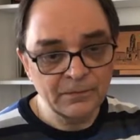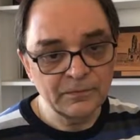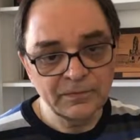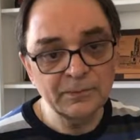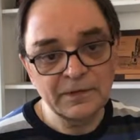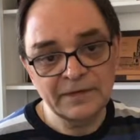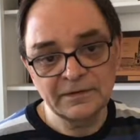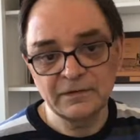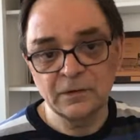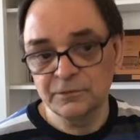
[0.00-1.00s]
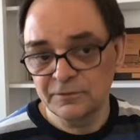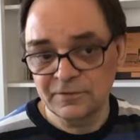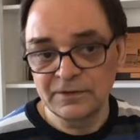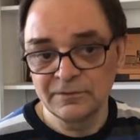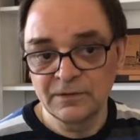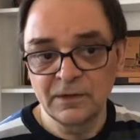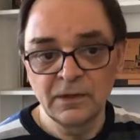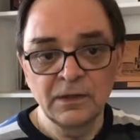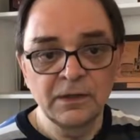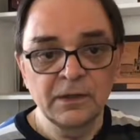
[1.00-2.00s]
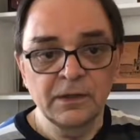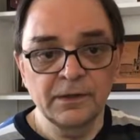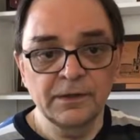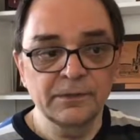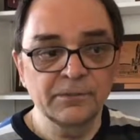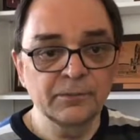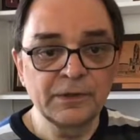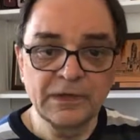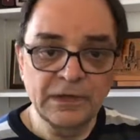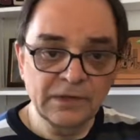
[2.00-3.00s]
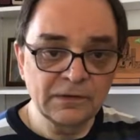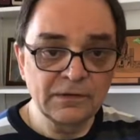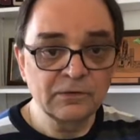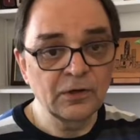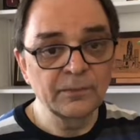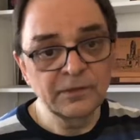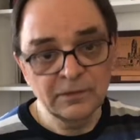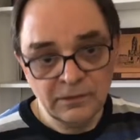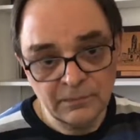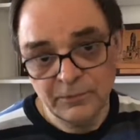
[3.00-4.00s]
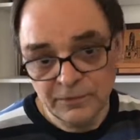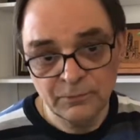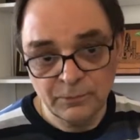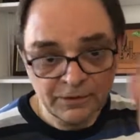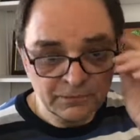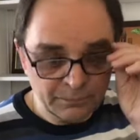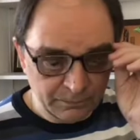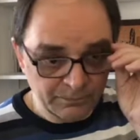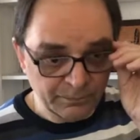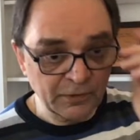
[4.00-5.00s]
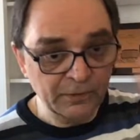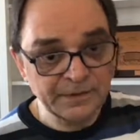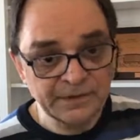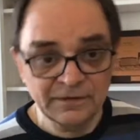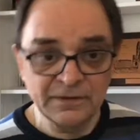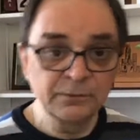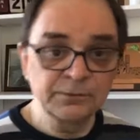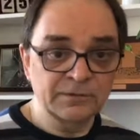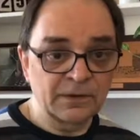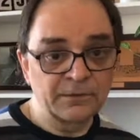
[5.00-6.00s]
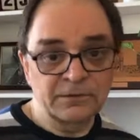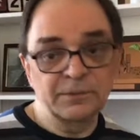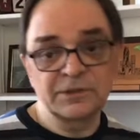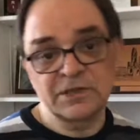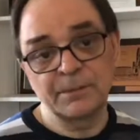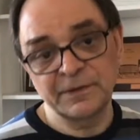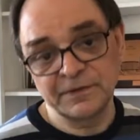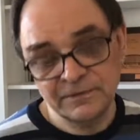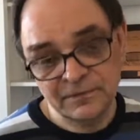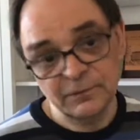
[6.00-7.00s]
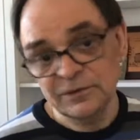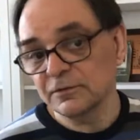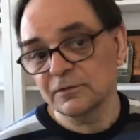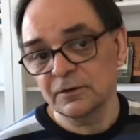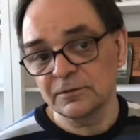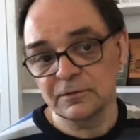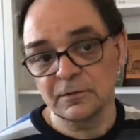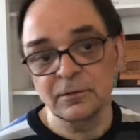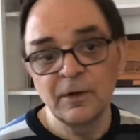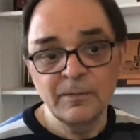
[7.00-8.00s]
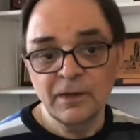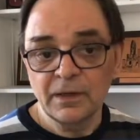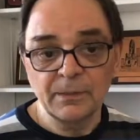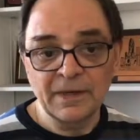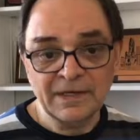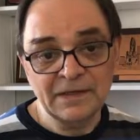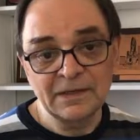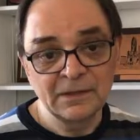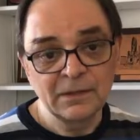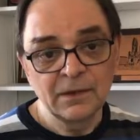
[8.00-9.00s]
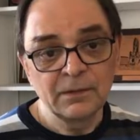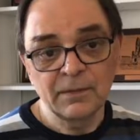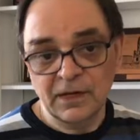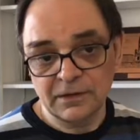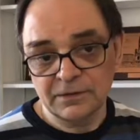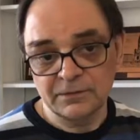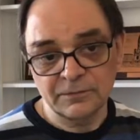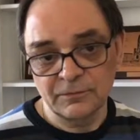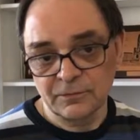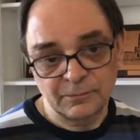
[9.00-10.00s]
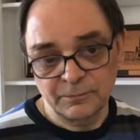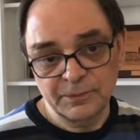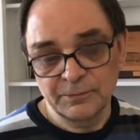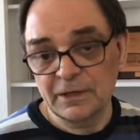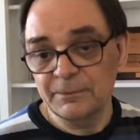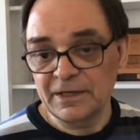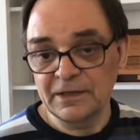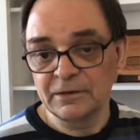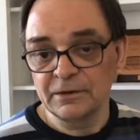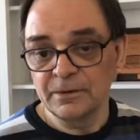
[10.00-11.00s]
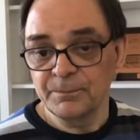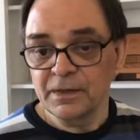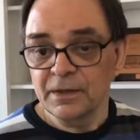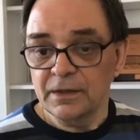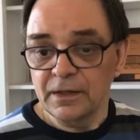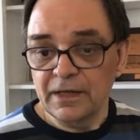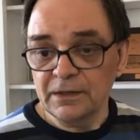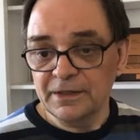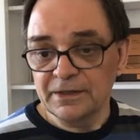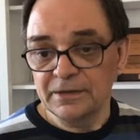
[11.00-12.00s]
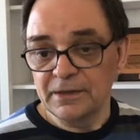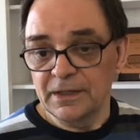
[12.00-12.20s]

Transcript: simulating the whole season, we can determine with what probability who's going to be champions, which is also a betting market people are betting on. Anyway,